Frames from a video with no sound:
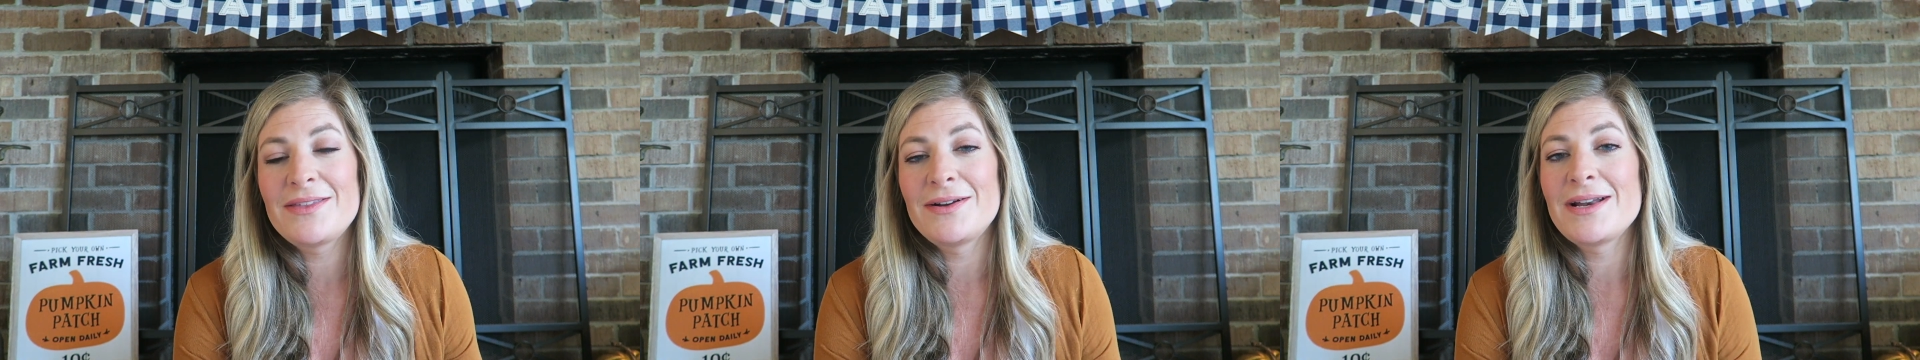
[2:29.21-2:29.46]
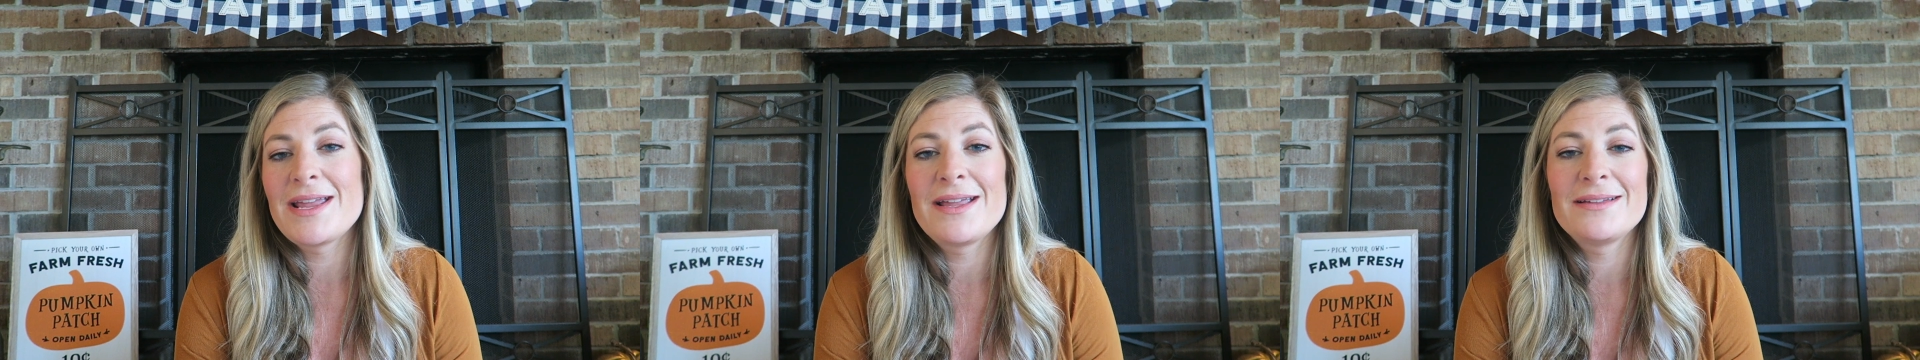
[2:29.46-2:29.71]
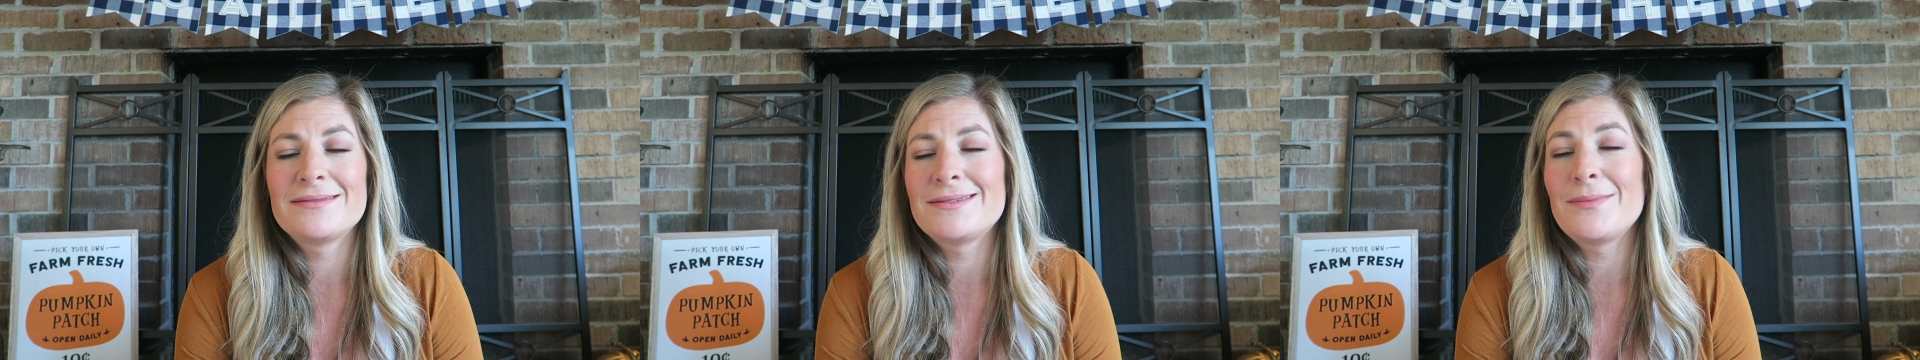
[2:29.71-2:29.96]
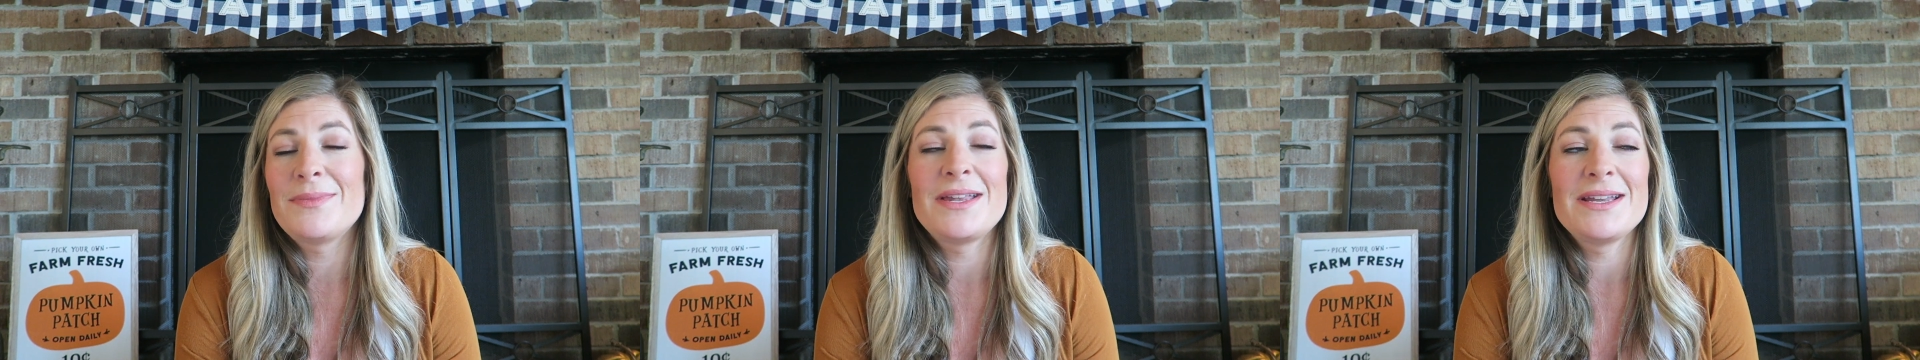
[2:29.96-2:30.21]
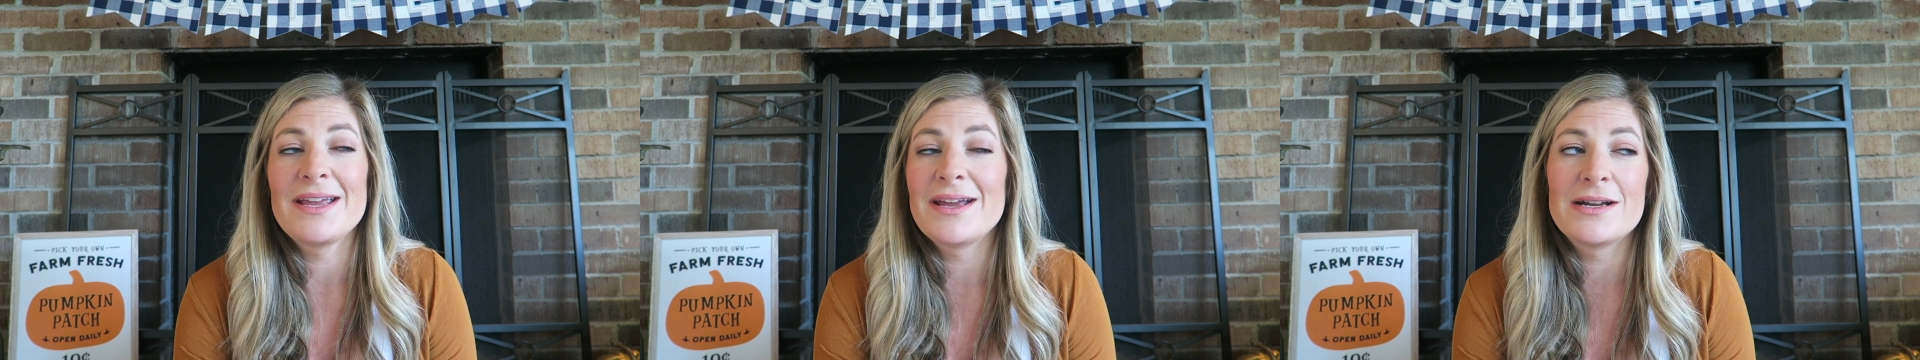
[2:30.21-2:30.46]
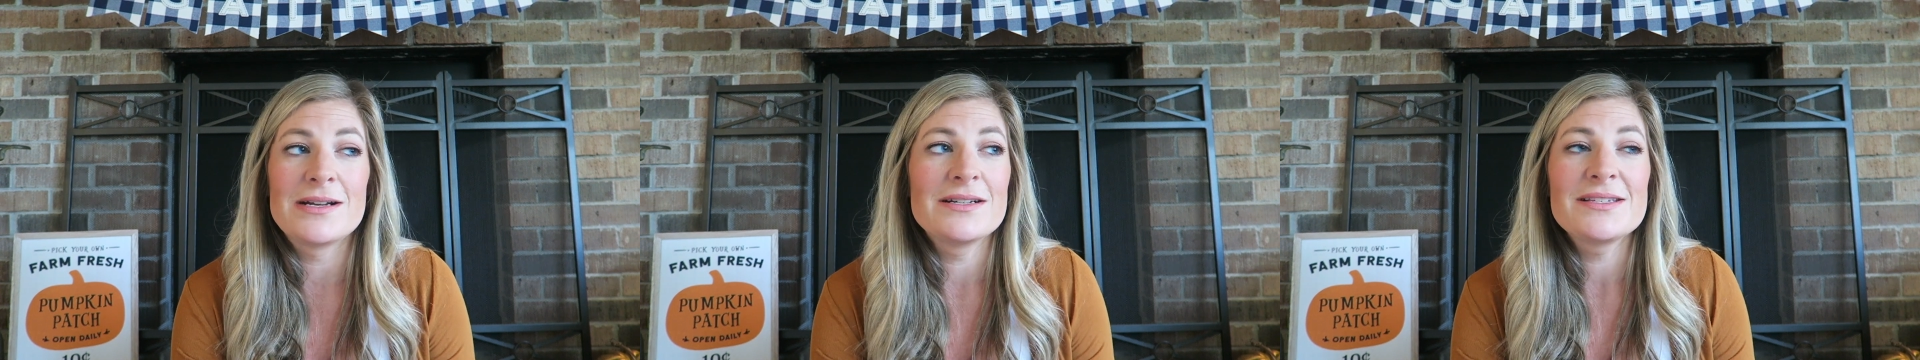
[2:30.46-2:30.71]
30 something
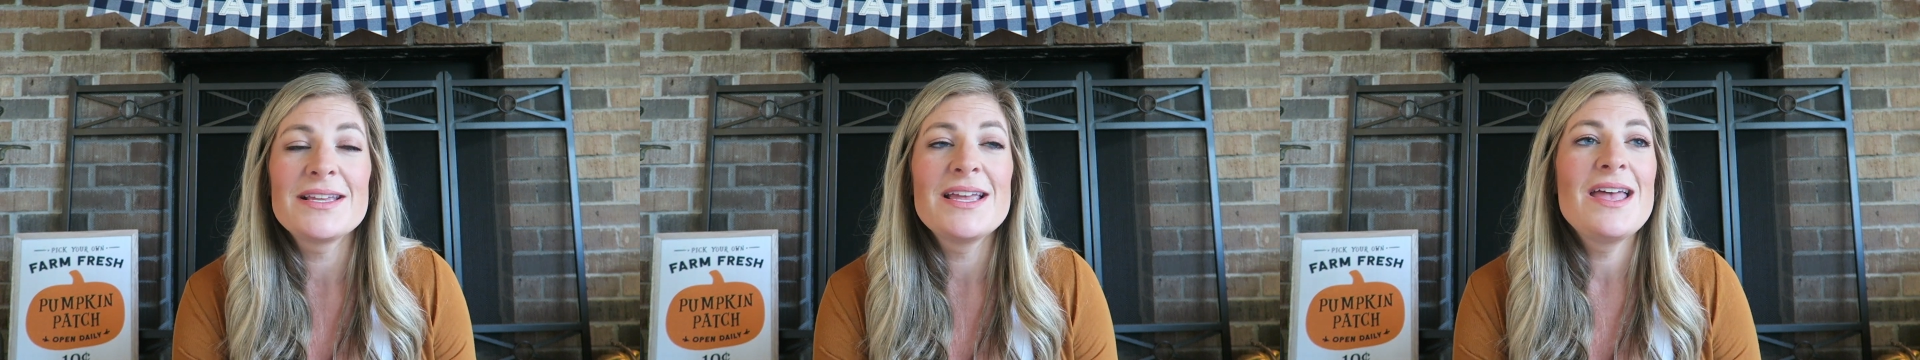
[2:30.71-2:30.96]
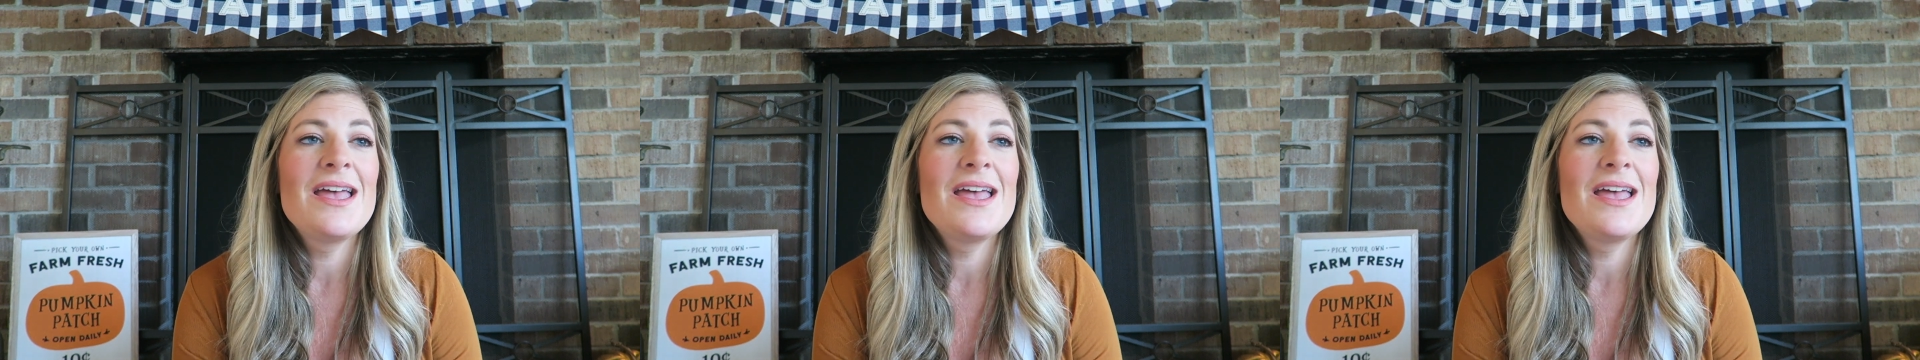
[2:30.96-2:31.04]
years